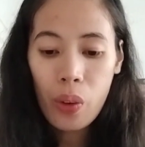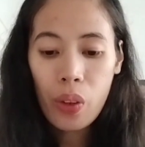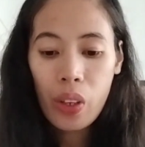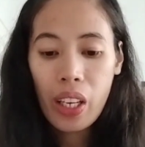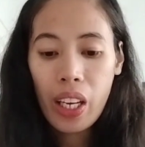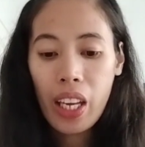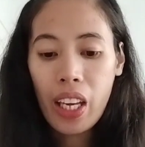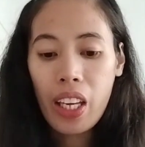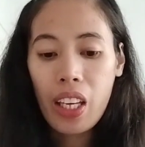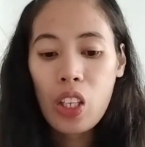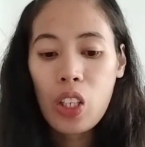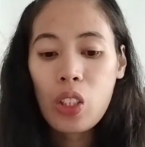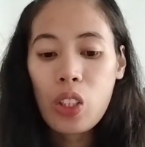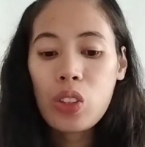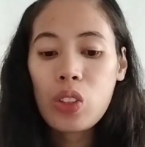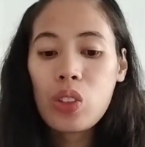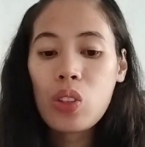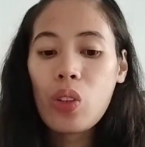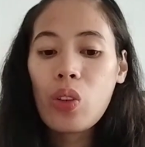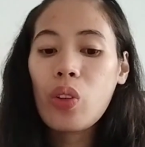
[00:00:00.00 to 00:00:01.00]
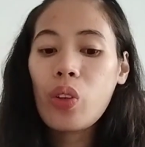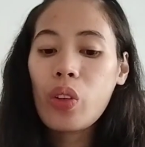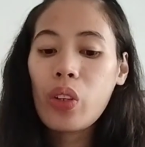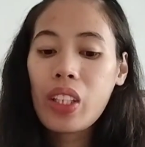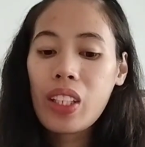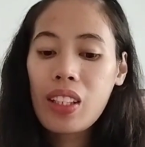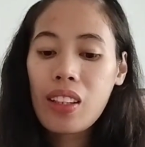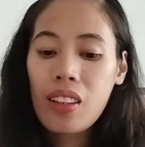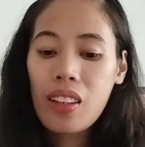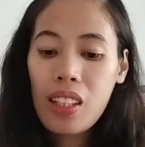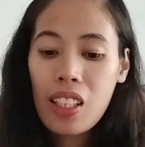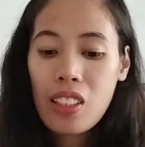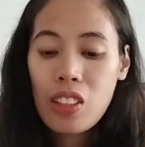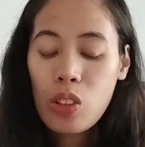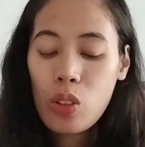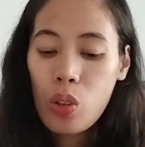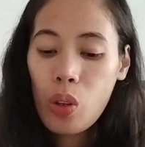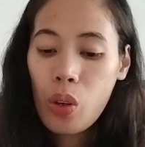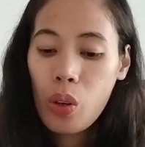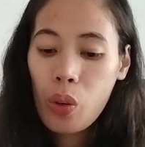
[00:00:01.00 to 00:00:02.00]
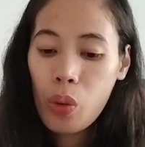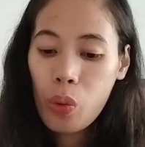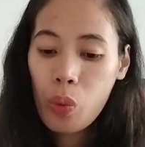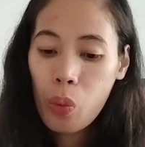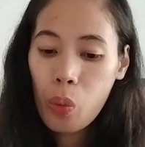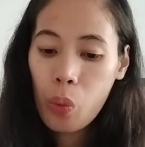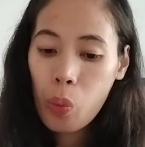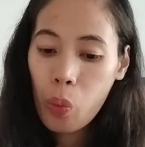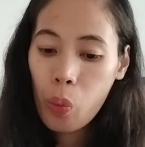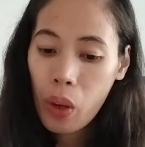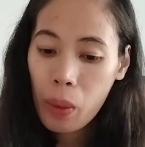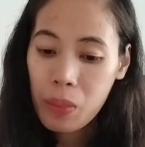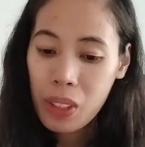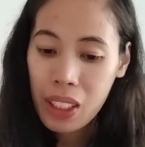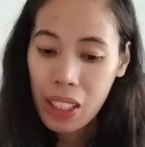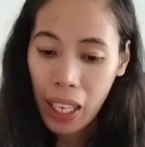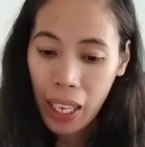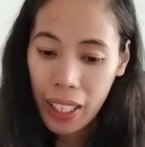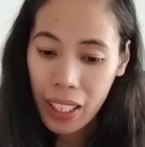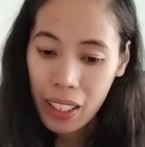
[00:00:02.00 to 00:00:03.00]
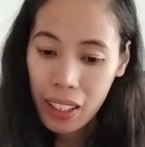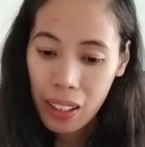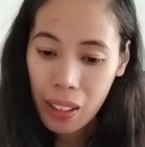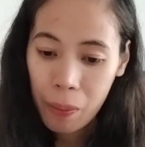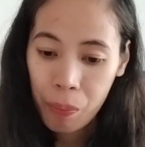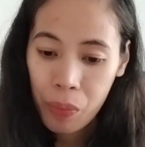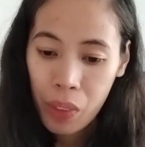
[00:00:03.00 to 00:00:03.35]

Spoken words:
Okay. So in this website,